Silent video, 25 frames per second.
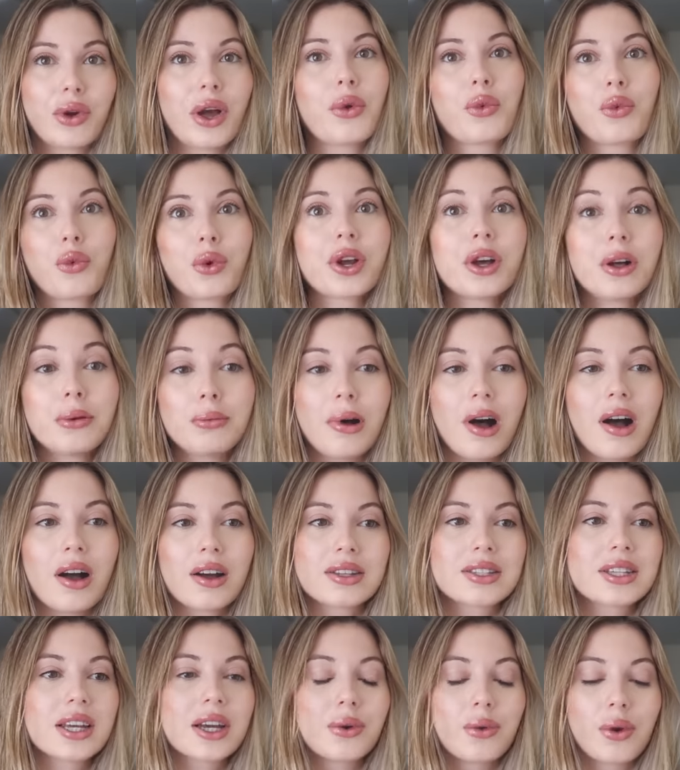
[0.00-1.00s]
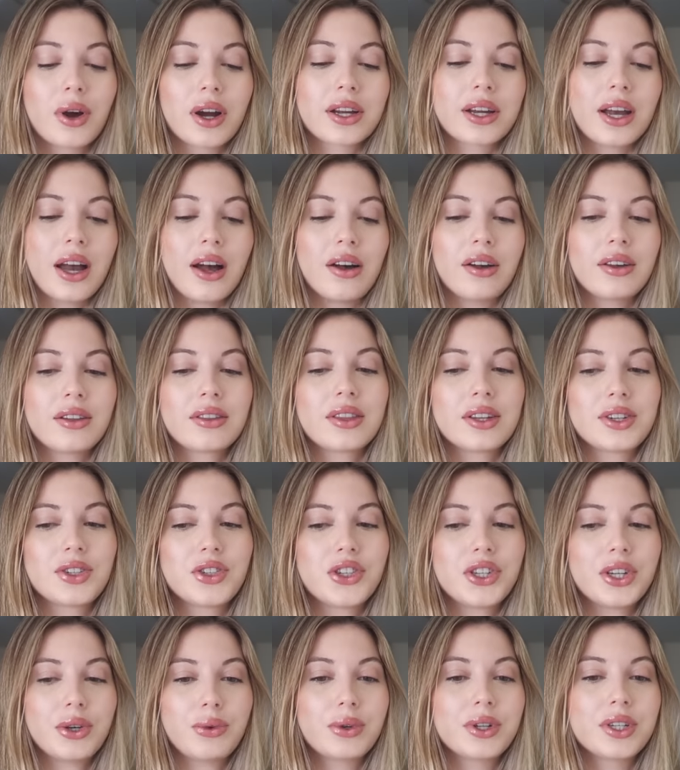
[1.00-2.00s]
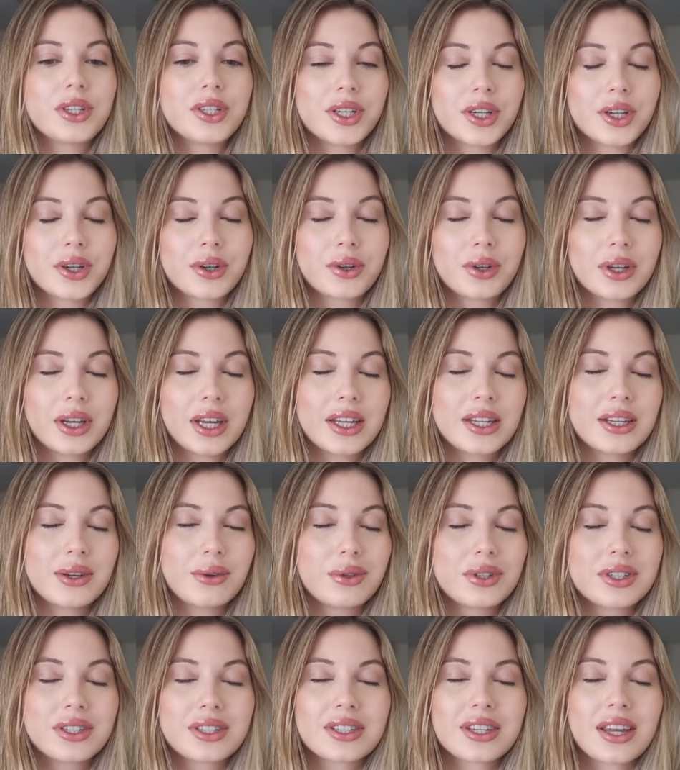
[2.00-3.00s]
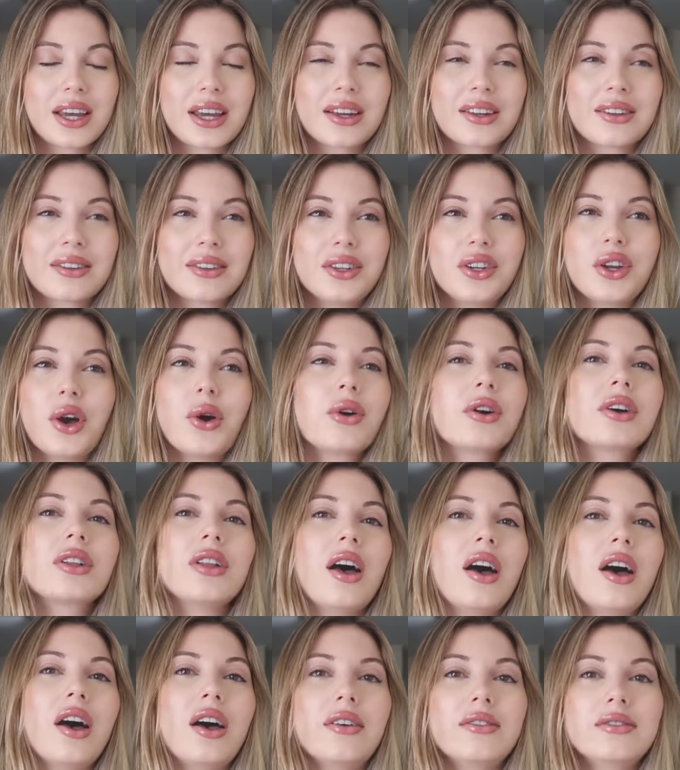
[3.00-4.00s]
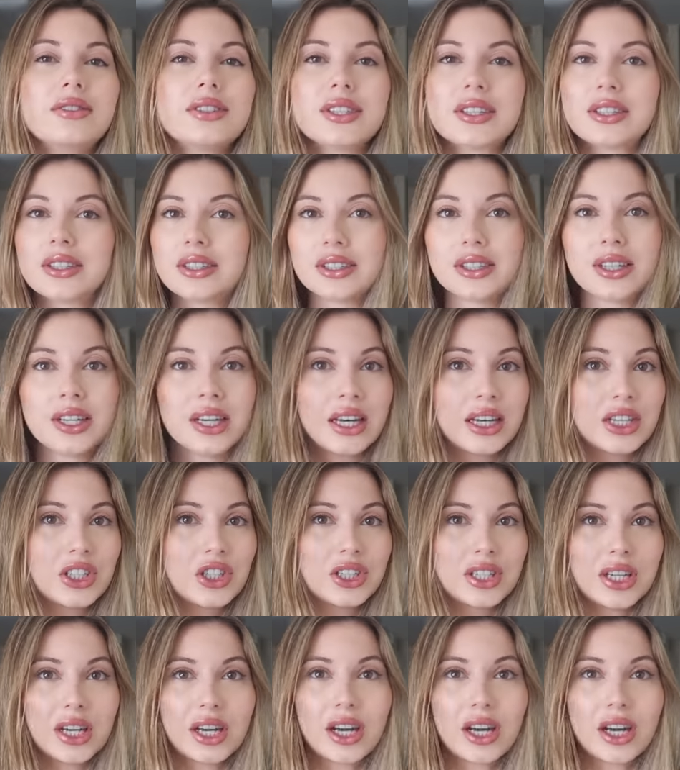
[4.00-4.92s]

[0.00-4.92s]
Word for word: a real boxing workout that she would do. It was like no gloves and just